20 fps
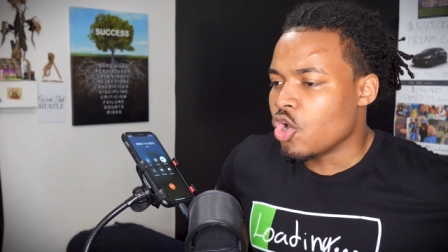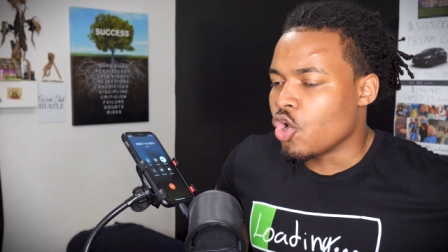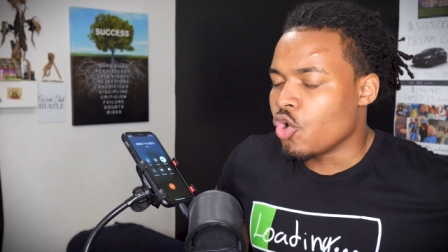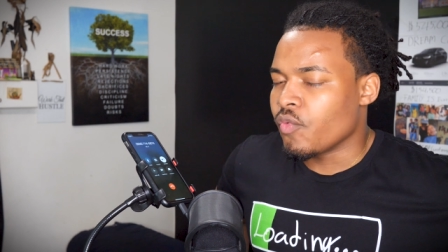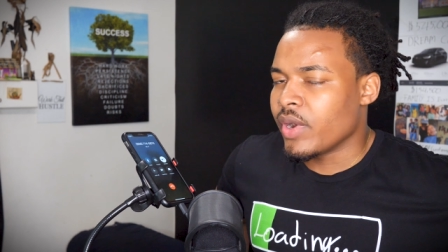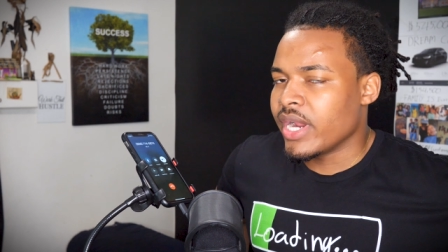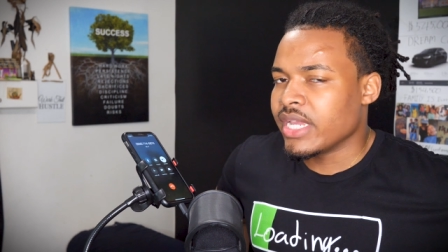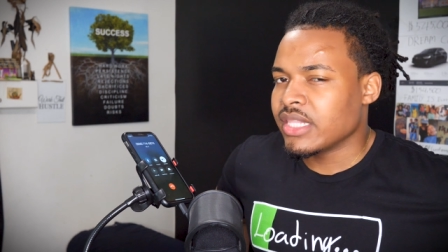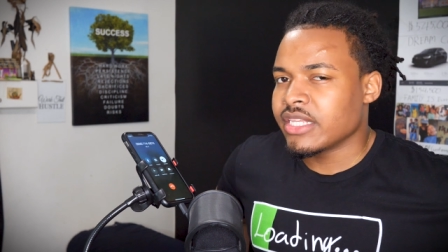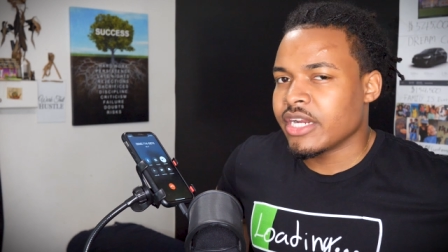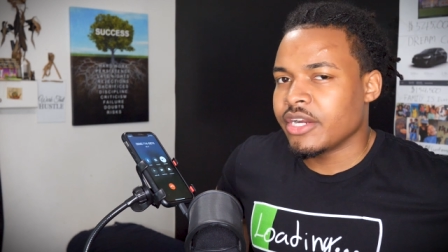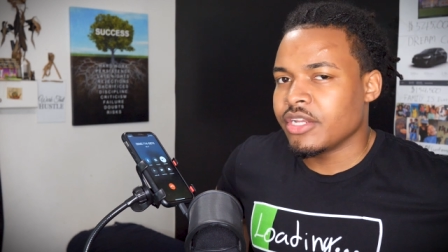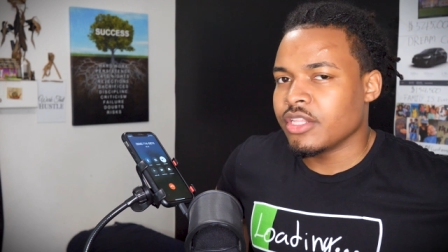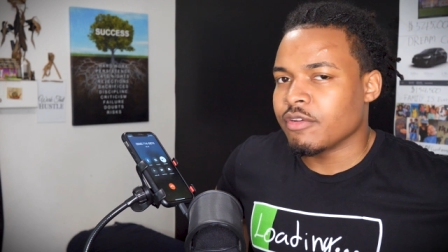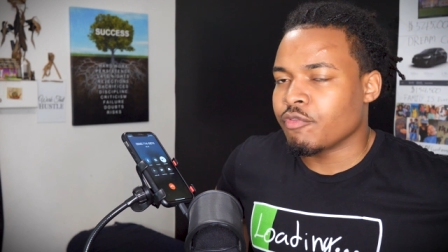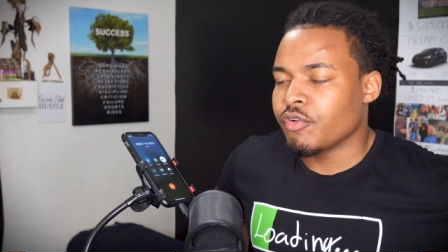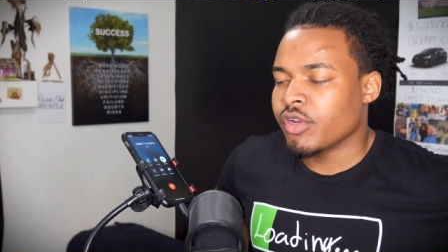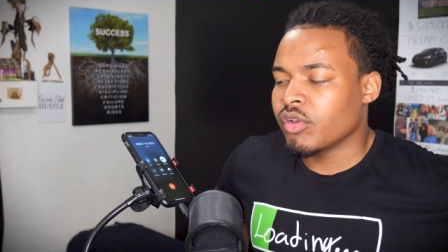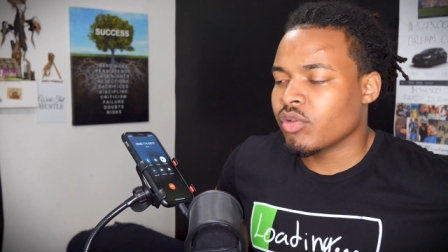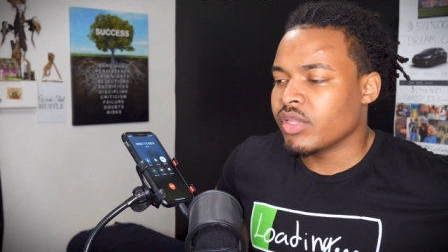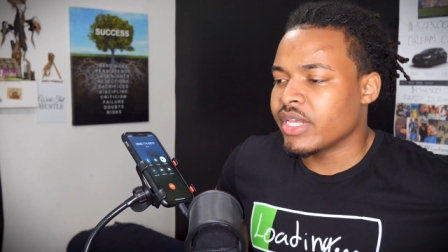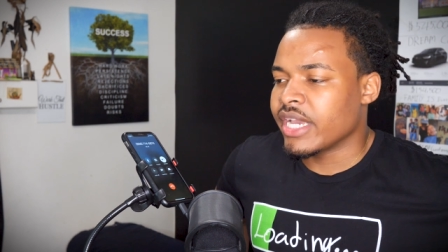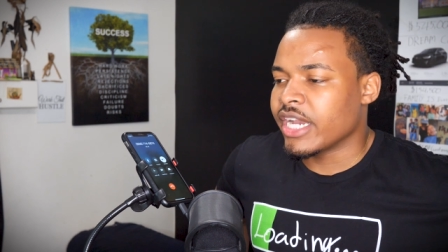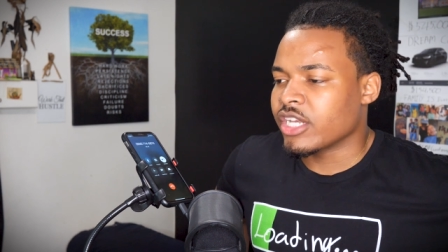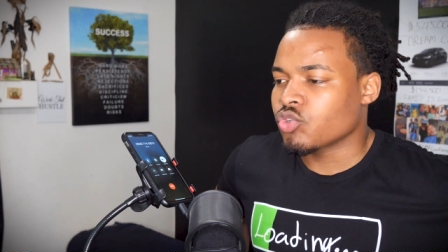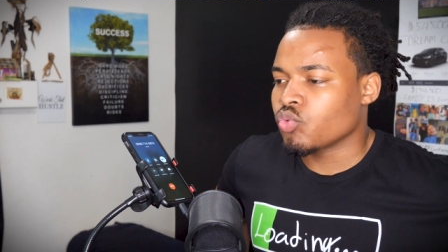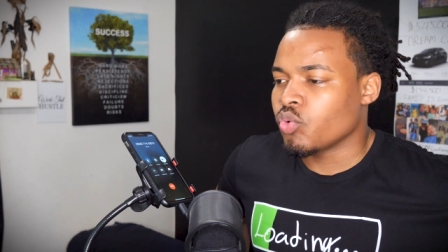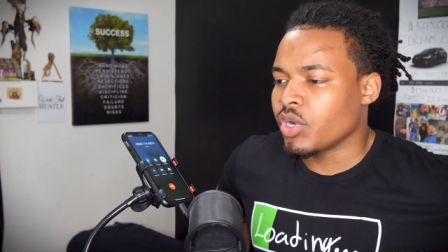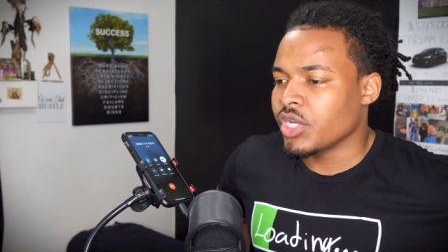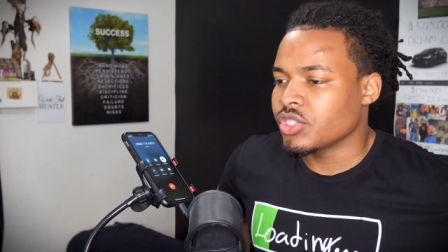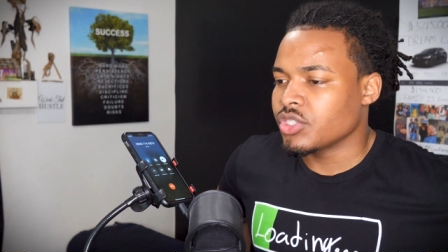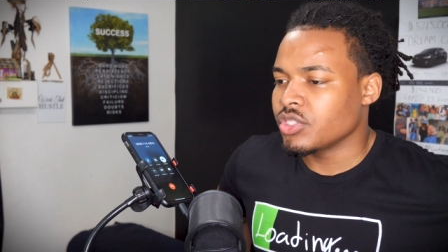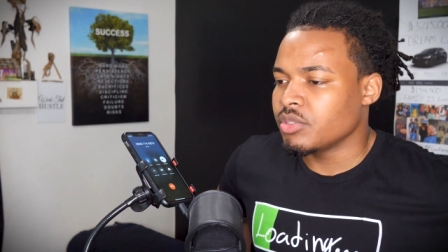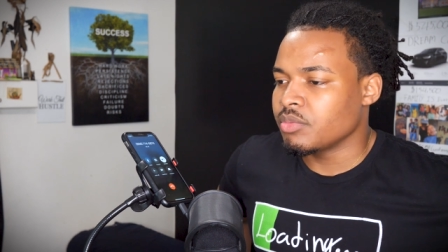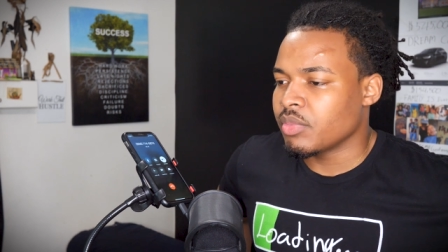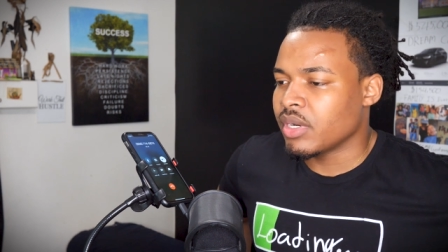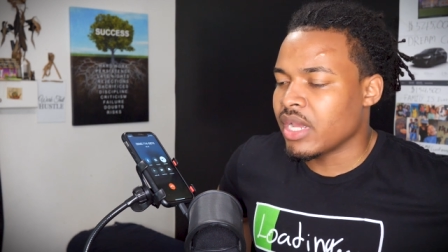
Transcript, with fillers: or right there in the frequently asked question.